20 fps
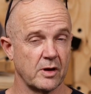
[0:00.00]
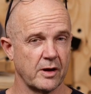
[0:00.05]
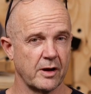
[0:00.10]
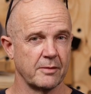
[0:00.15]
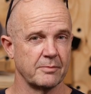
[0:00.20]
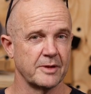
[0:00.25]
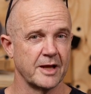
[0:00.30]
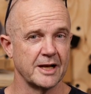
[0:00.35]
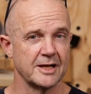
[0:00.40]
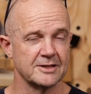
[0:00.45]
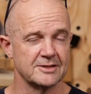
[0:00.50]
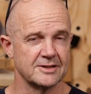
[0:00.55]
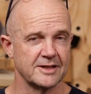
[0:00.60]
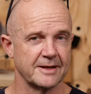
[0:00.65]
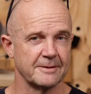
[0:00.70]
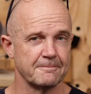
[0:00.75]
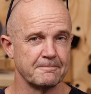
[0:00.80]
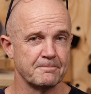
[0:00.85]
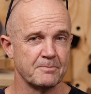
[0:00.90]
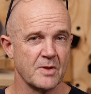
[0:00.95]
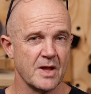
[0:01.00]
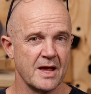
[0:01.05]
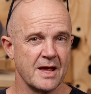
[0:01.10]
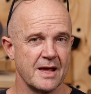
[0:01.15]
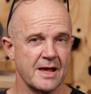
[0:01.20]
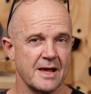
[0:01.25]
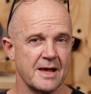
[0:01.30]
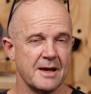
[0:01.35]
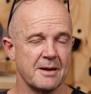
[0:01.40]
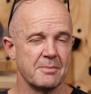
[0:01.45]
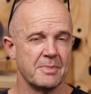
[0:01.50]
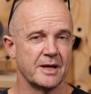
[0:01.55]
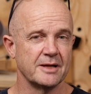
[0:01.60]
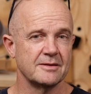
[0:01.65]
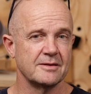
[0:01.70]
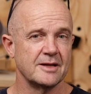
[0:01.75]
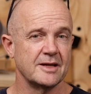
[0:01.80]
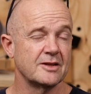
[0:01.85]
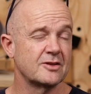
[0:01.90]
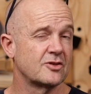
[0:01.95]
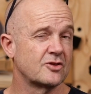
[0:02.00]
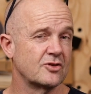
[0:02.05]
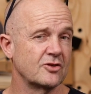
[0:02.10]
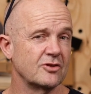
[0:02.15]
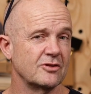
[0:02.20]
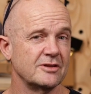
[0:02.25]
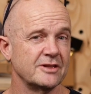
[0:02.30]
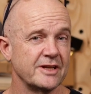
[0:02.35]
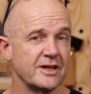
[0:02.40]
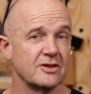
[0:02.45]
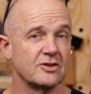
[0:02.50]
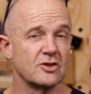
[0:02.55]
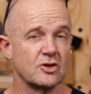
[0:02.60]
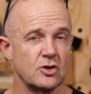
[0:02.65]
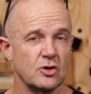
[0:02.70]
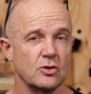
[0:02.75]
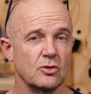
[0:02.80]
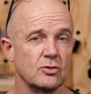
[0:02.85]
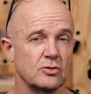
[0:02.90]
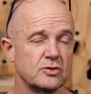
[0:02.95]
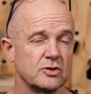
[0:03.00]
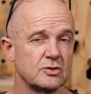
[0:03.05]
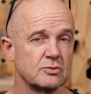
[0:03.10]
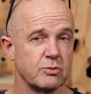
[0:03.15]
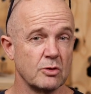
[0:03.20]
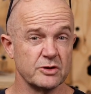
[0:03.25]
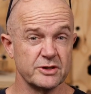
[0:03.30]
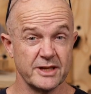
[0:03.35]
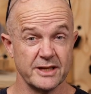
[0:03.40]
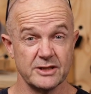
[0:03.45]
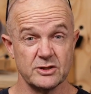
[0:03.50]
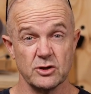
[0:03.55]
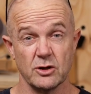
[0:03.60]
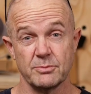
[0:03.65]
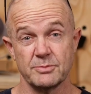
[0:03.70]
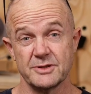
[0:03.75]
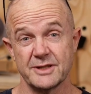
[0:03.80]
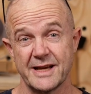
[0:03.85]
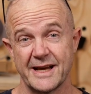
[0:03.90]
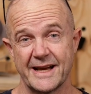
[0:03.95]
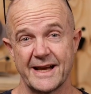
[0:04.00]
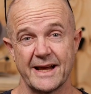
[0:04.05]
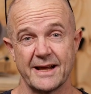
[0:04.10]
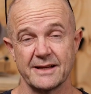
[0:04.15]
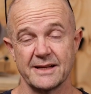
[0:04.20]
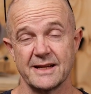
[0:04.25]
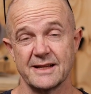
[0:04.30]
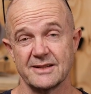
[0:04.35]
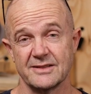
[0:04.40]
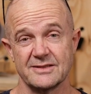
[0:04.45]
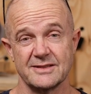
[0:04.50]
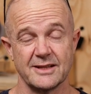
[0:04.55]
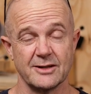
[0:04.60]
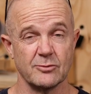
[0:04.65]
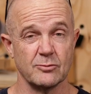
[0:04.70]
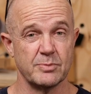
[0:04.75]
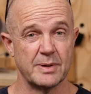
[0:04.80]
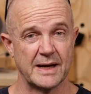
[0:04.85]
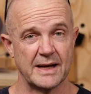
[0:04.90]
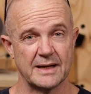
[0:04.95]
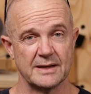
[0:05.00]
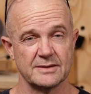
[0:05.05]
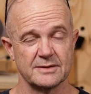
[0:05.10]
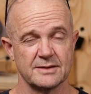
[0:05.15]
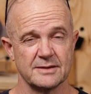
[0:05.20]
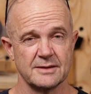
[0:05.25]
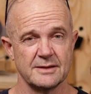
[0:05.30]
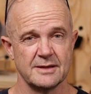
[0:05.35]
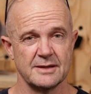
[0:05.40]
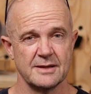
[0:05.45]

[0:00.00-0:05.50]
Hope they're listening. But it certainly is cool just watching jobs cut out in a single pass.